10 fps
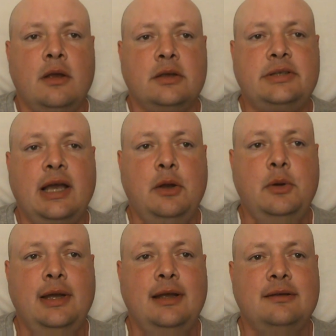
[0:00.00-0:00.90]

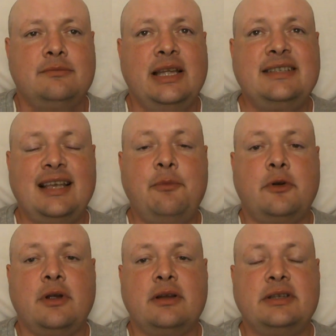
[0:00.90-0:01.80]
So, in
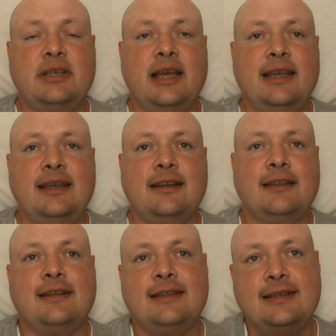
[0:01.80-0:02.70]
summary, I could say,
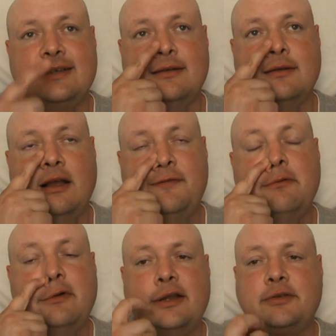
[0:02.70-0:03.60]
that I
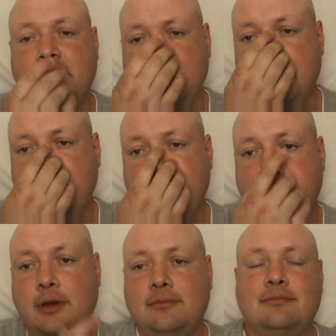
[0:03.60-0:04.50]
think we're entering a new
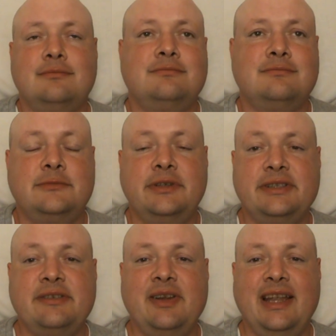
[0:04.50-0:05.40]
era. We're
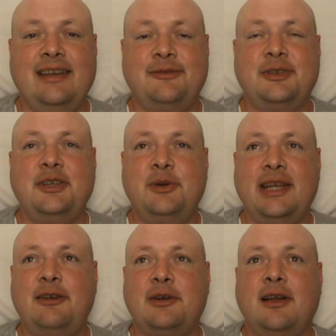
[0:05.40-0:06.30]
entering into a new
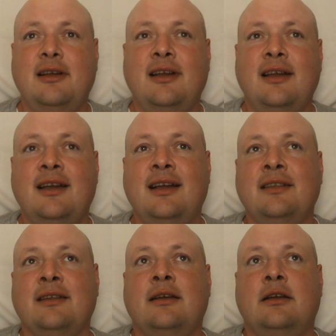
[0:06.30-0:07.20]
era
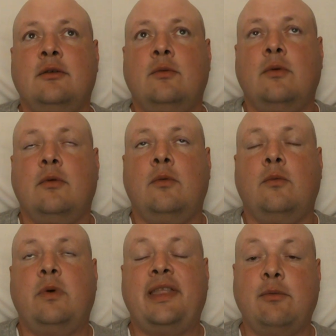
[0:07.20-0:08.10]

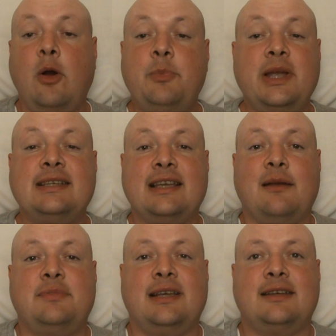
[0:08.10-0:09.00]
where there won't be
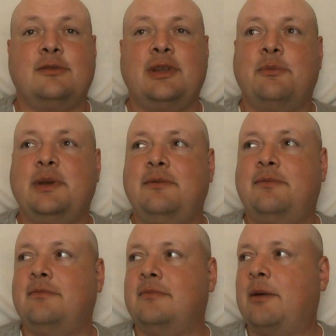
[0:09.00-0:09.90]
skeptics, or they'll be
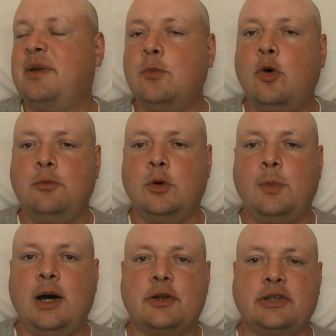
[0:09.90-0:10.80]
more and more
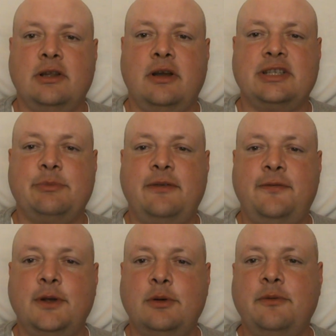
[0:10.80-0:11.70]
marginalised. There'll be
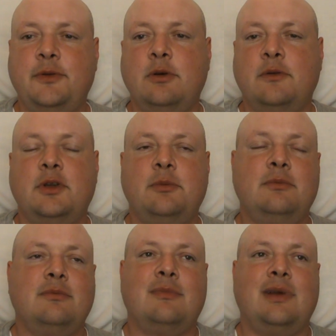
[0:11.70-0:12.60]
fewer and fewer of
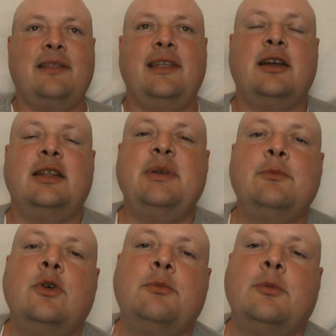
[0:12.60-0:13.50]
them, and they're going to be
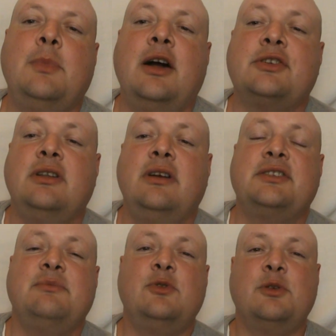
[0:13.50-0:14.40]
more and more
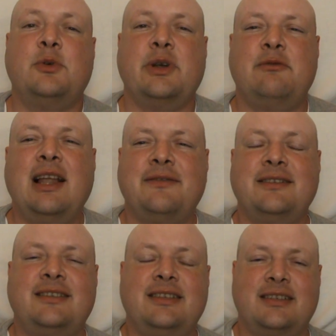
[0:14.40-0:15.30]
marginalised and more
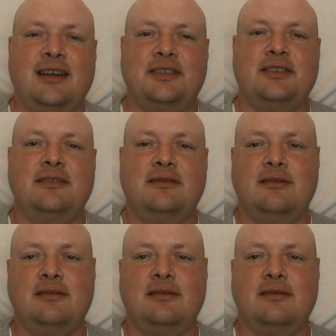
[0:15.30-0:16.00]
irrelevant to discussion.